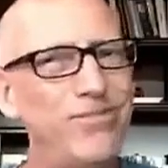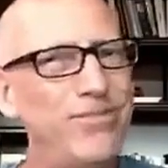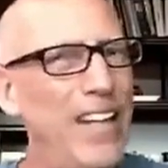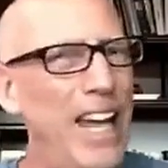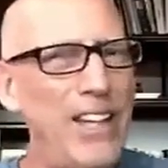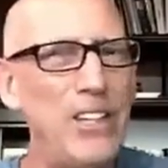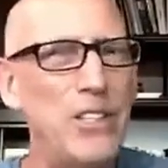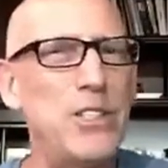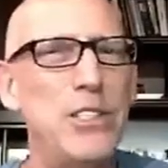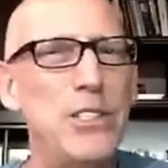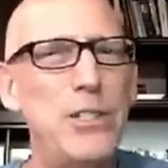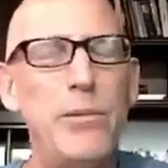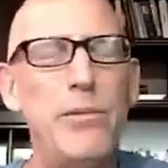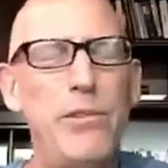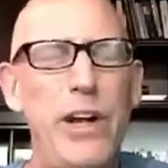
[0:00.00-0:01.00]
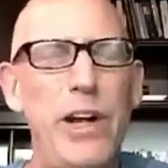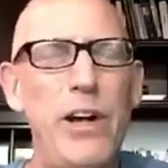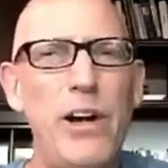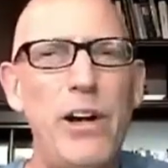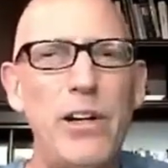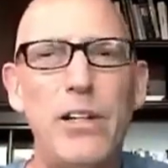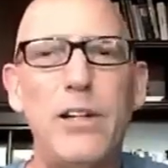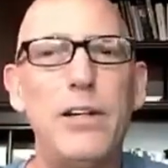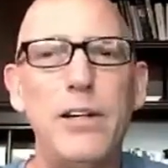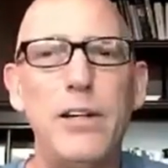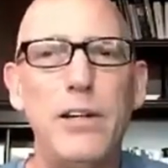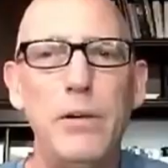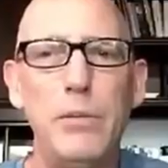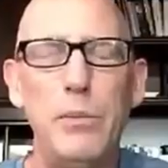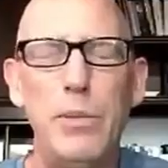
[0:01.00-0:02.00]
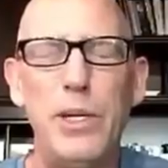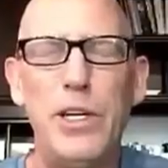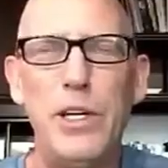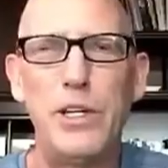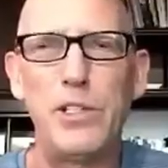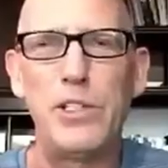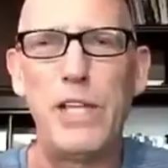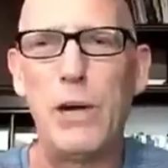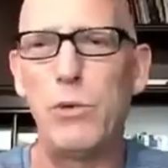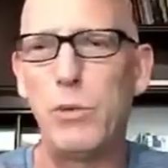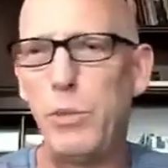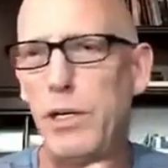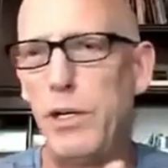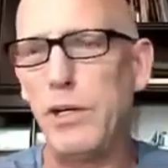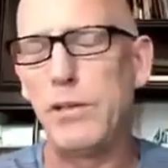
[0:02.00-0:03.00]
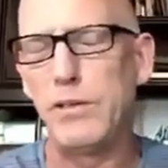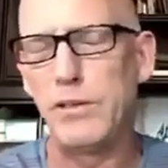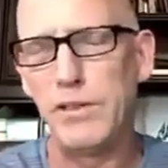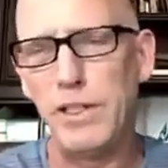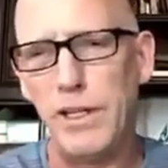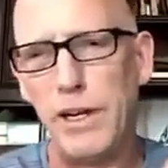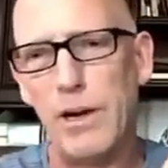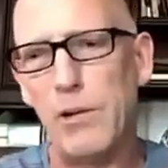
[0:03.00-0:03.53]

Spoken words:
That doesn't seem fair, because that would be a, you